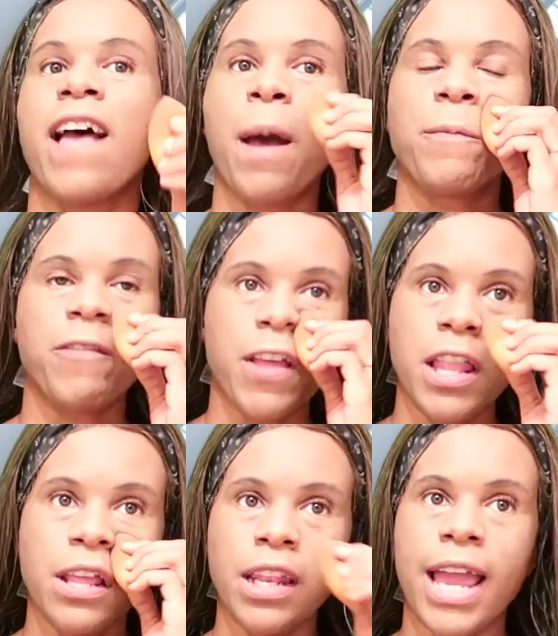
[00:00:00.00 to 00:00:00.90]
I'm
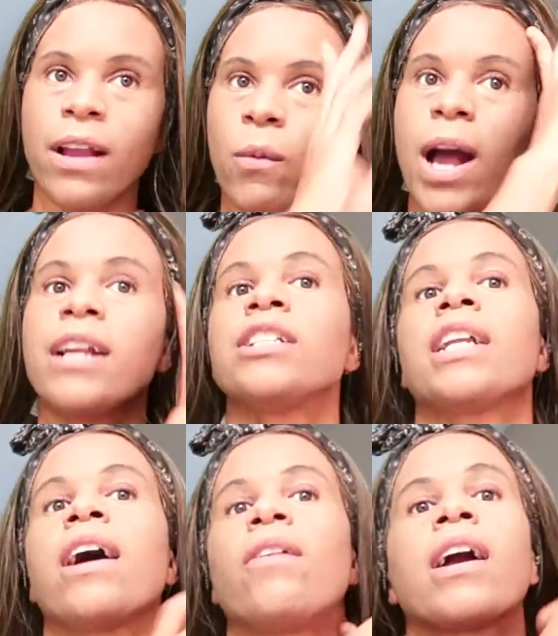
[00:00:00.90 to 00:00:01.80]
feeling like washed
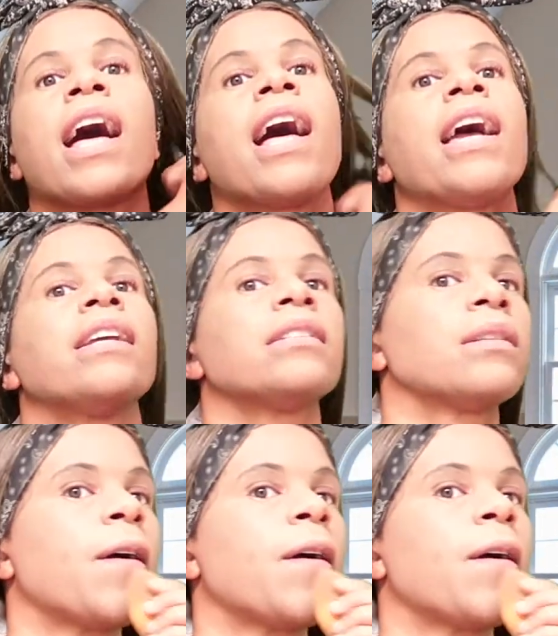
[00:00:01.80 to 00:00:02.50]
out, guys.